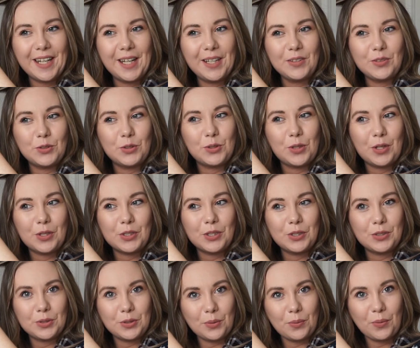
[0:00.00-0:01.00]

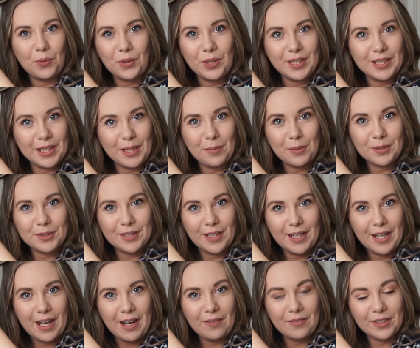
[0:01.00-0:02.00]
instructions or warning labels
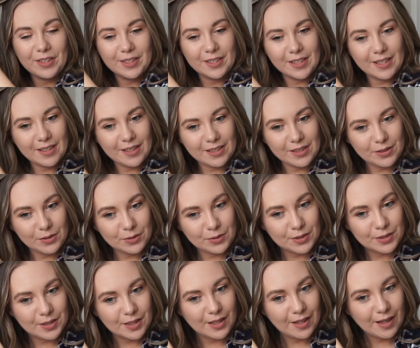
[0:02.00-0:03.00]
on everything I use.
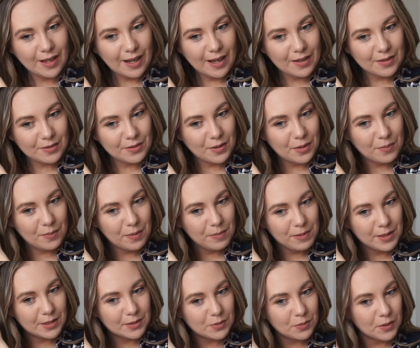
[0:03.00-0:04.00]
I don't know, maybe
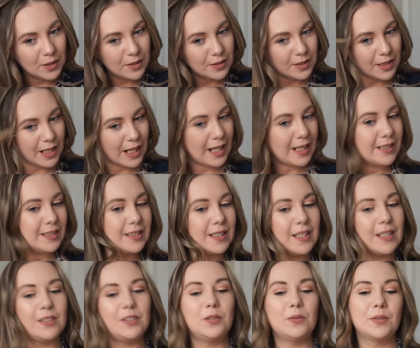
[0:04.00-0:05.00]
it's weird that I
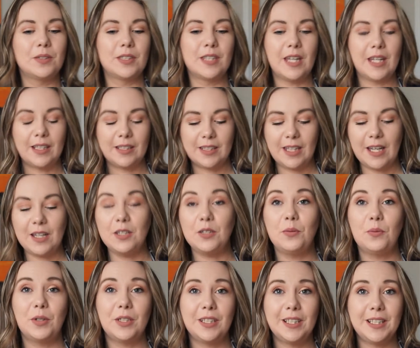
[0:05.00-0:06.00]
did. You would think that you
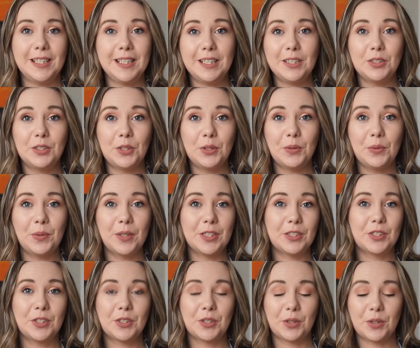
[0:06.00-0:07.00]
wouldn't need to when it's
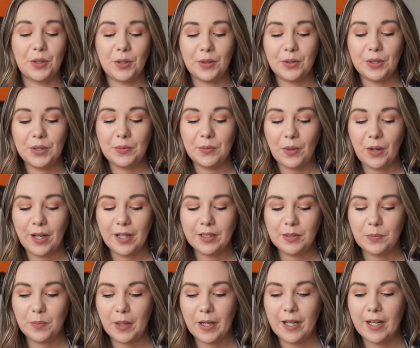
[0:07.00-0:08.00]
just a curling wand,
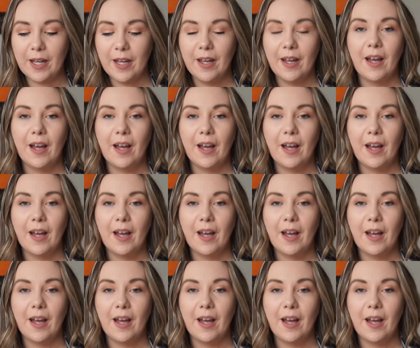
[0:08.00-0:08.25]
but